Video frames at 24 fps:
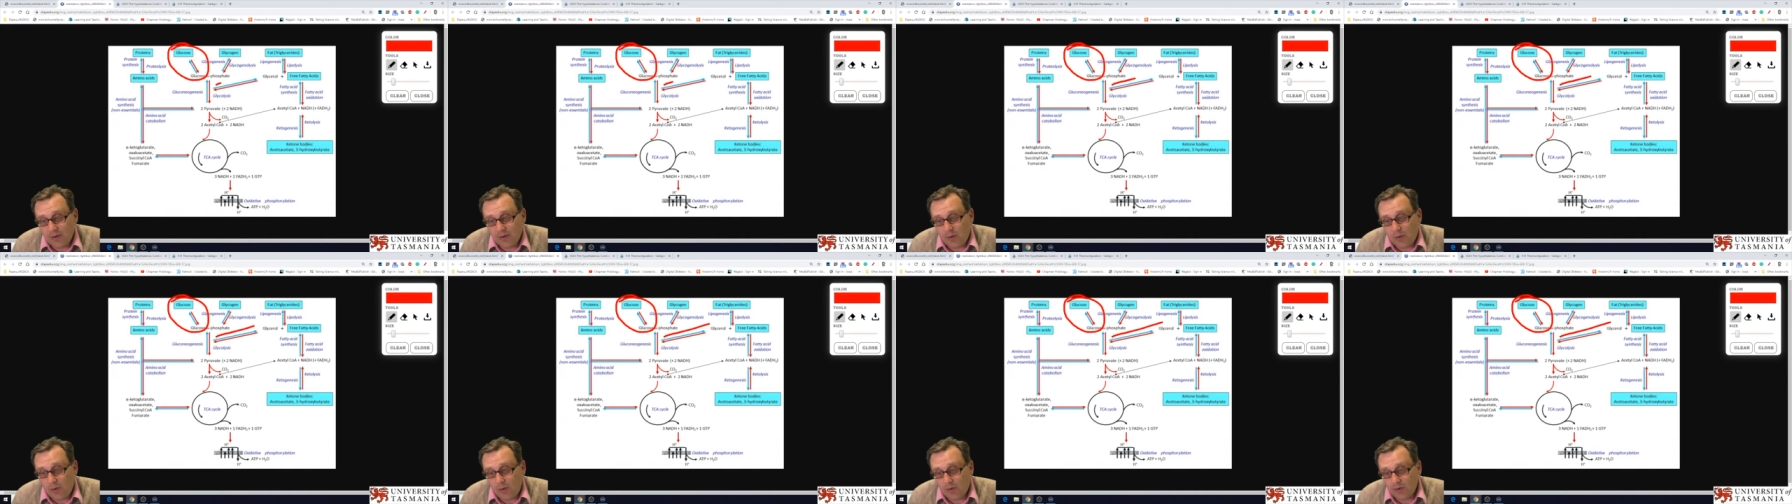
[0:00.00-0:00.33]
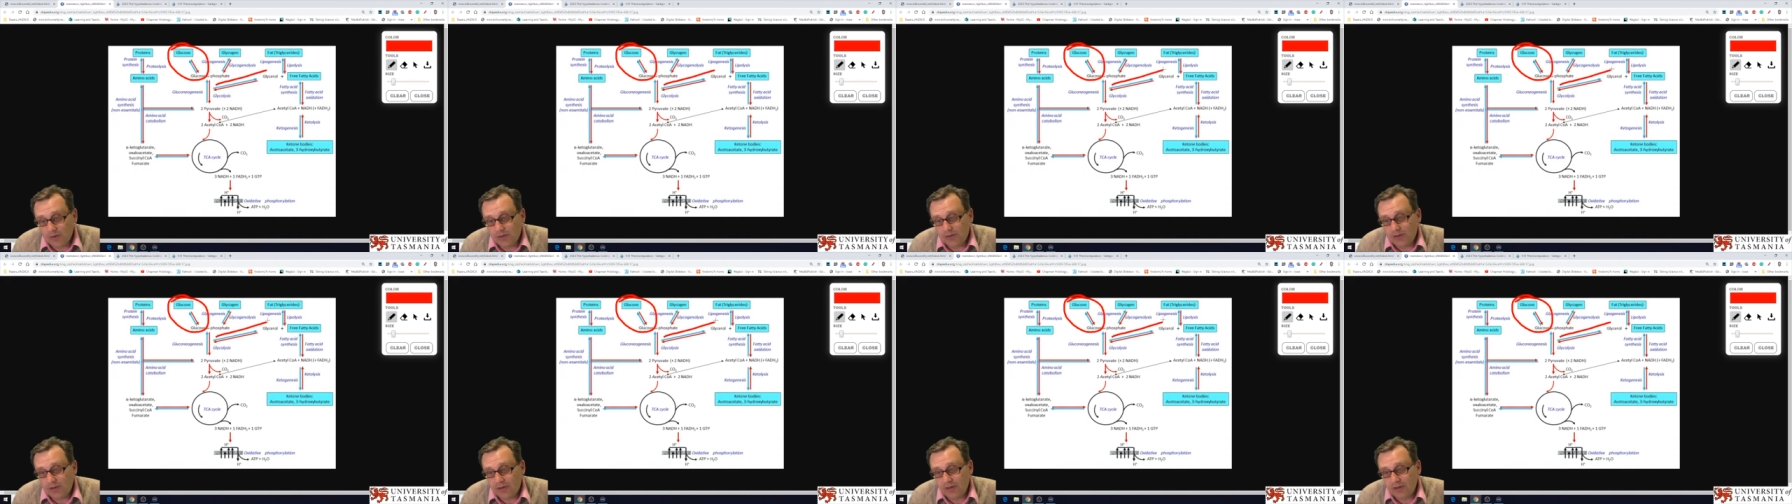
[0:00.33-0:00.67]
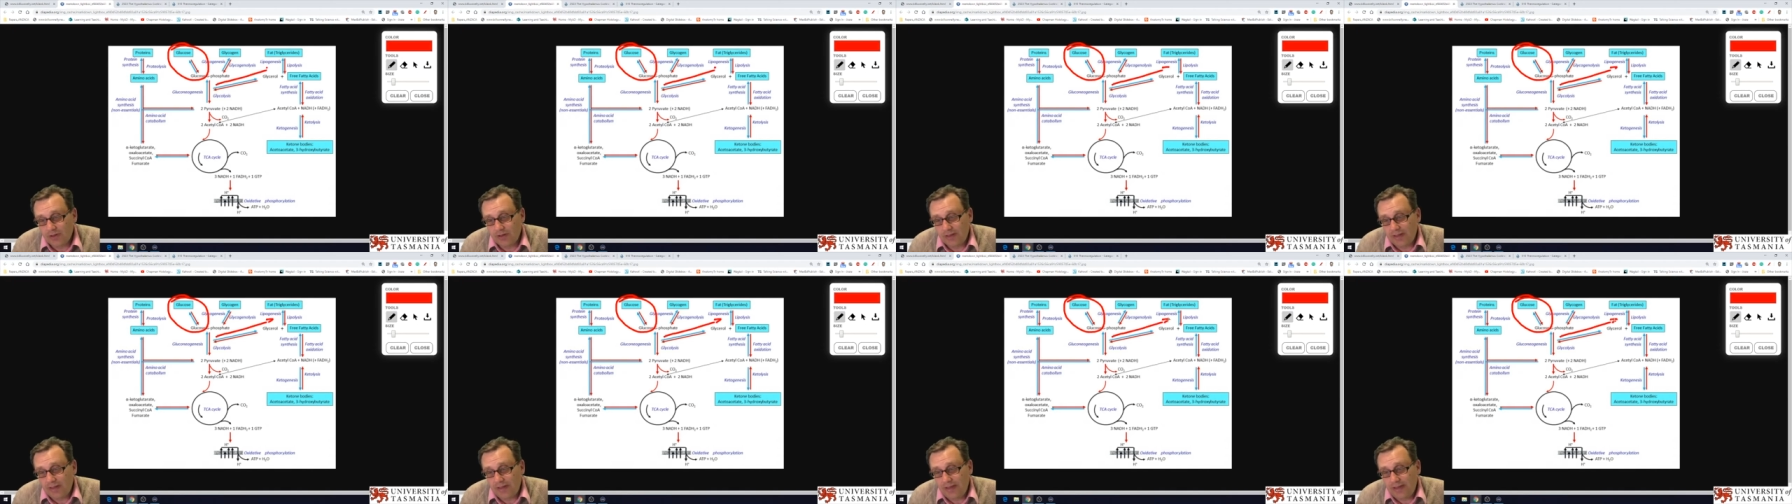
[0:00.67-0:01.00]
can
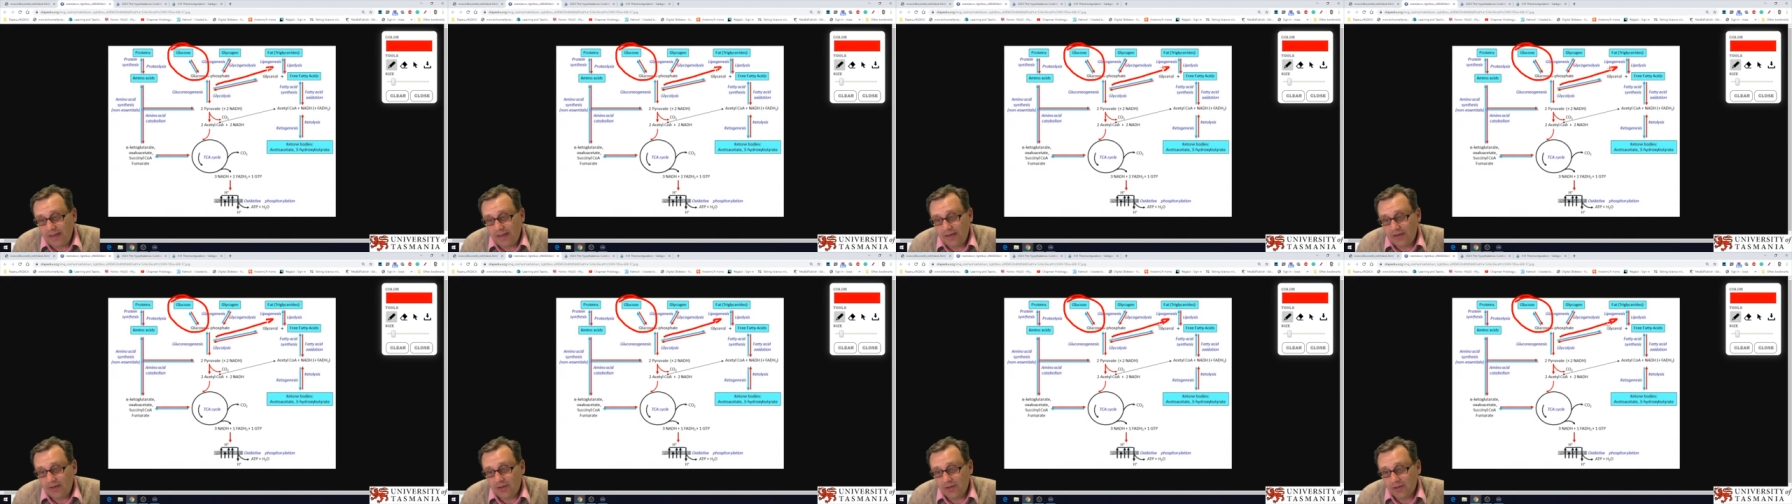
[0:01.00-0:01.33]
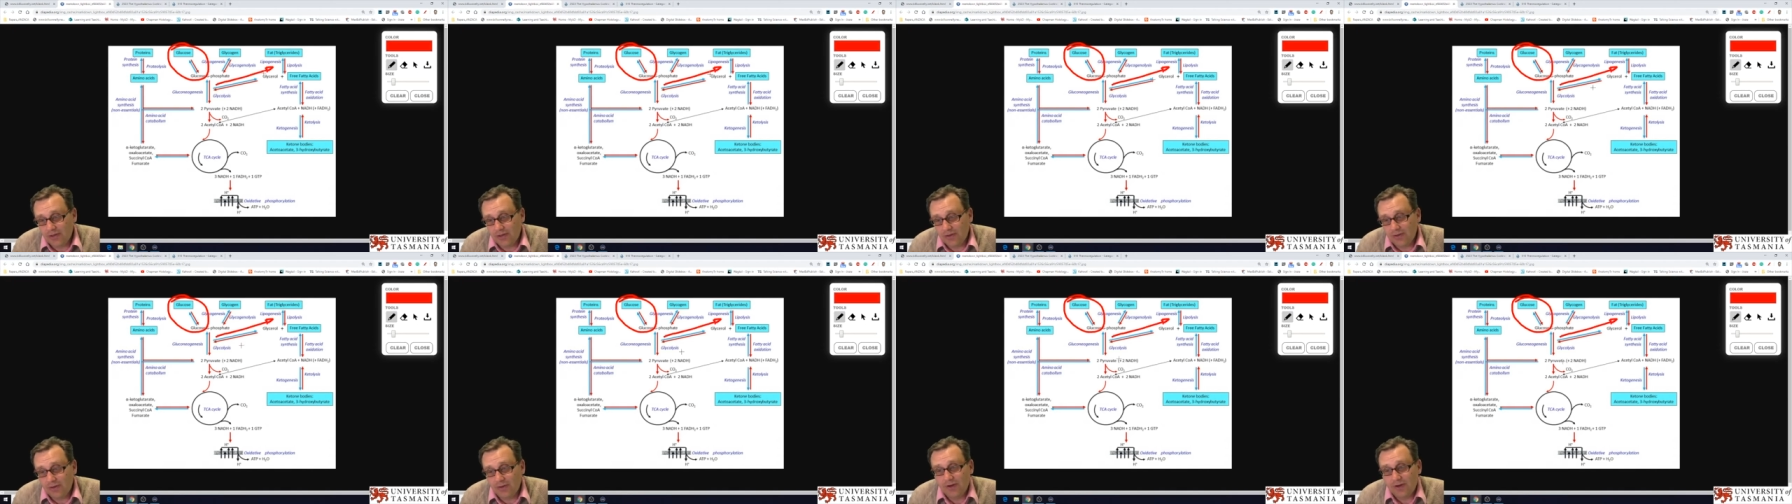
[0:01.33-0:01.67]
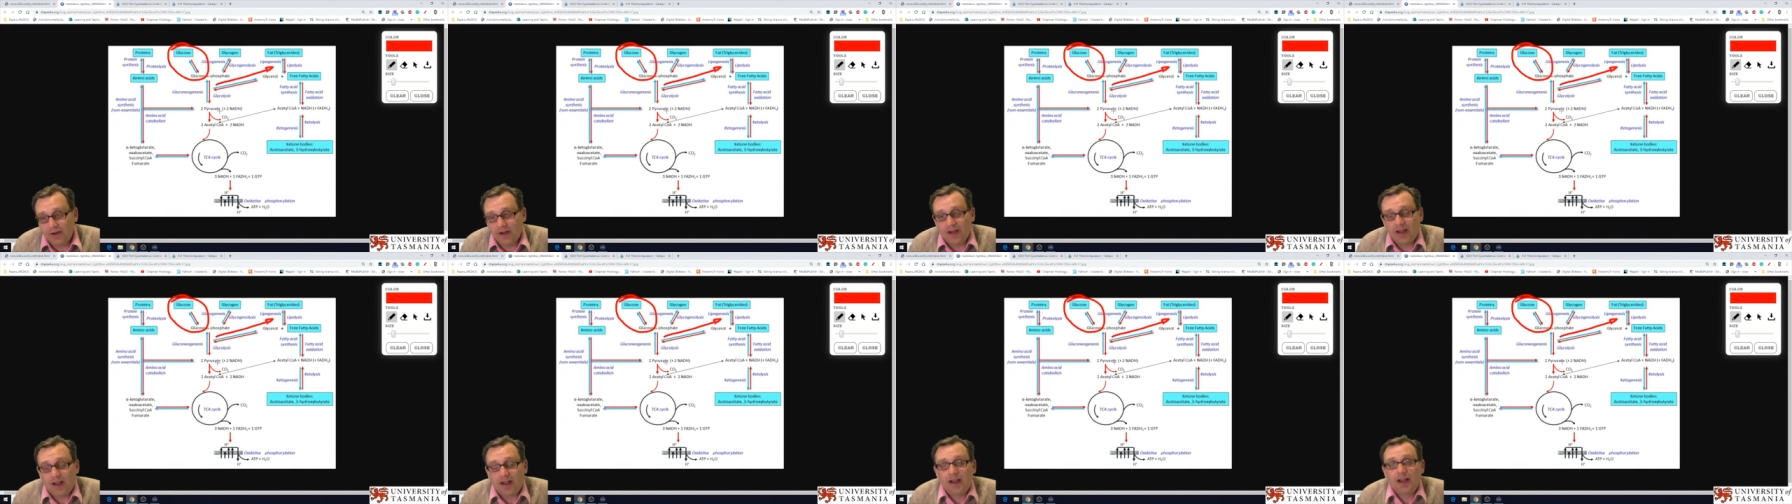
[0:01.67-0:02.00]
also lead
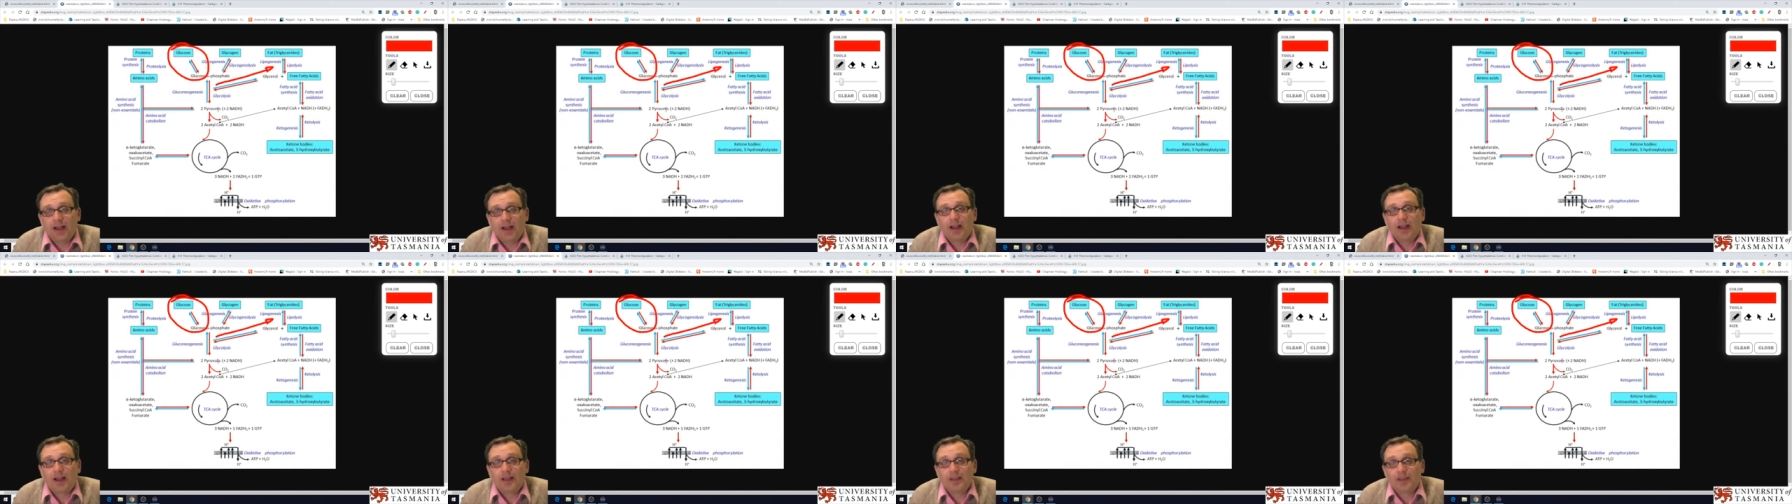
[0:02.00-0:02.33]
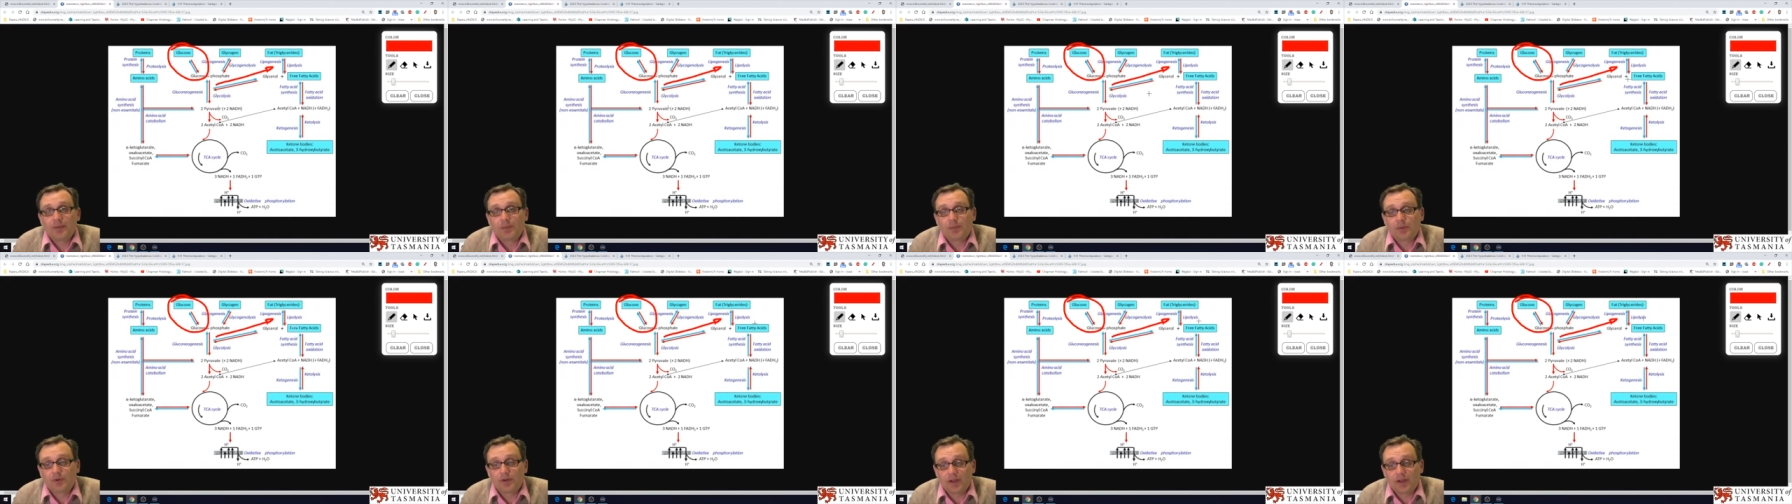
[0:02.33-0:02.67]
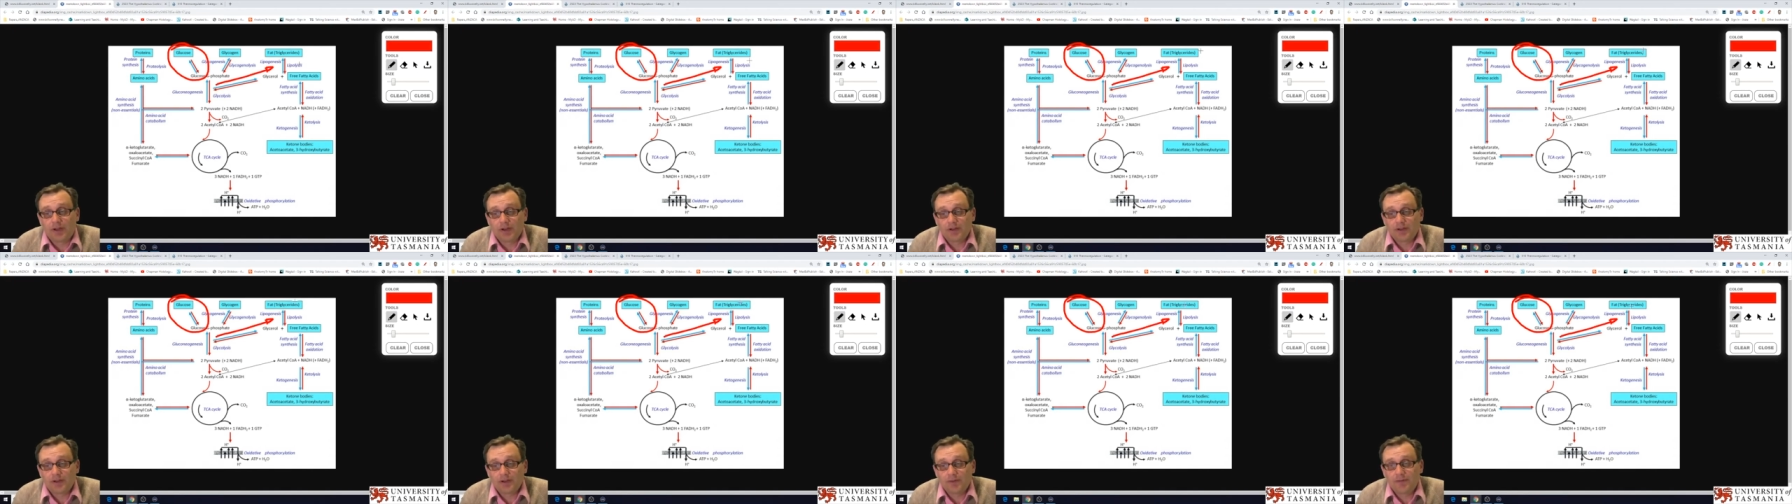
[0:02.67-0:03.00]
to
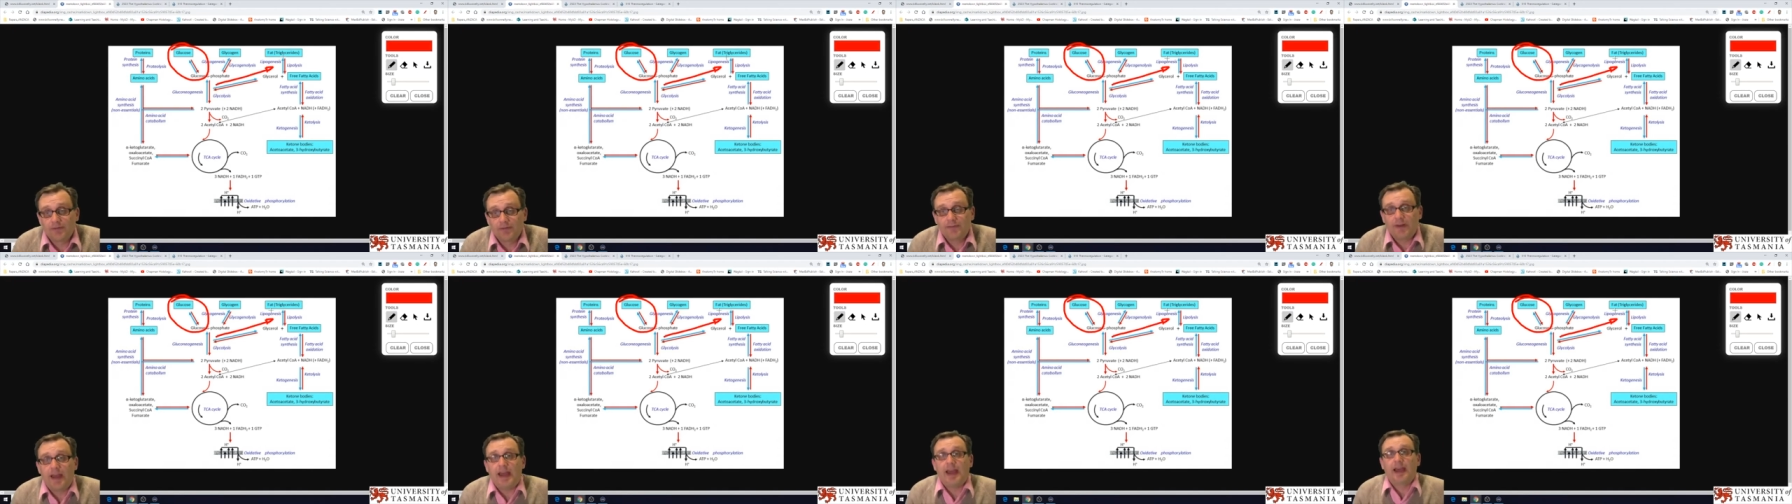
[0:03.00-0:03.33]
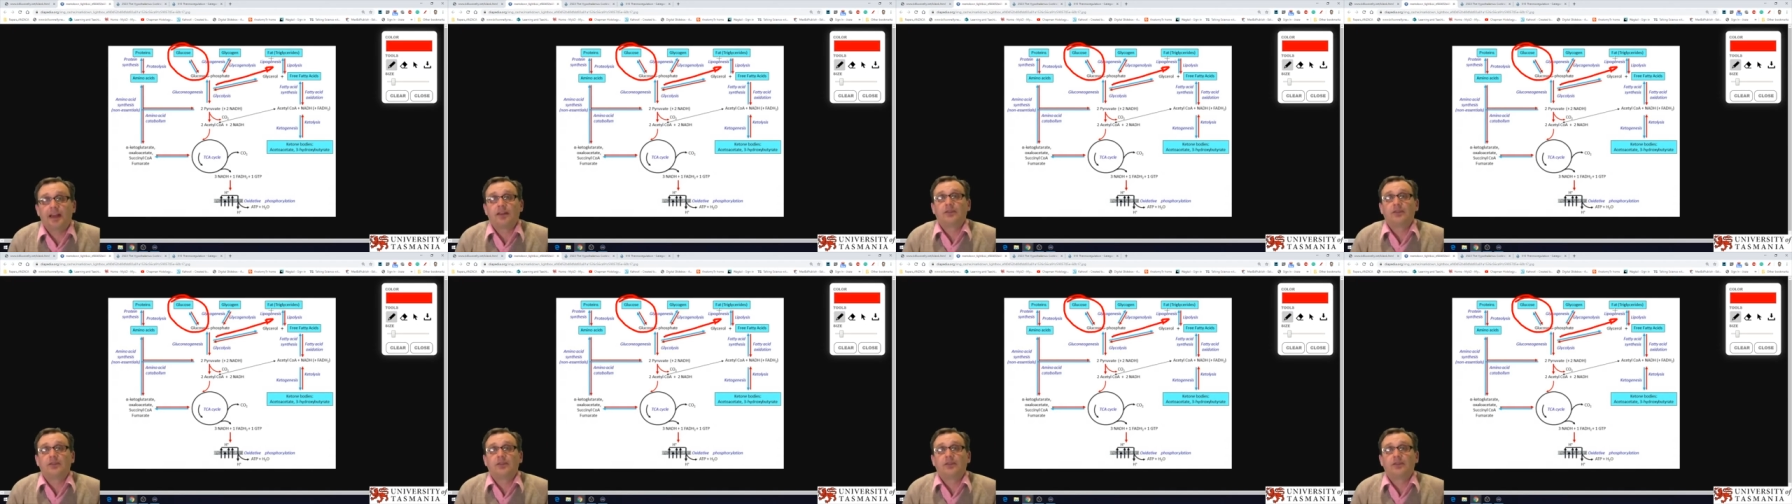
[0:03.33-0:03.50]
the production of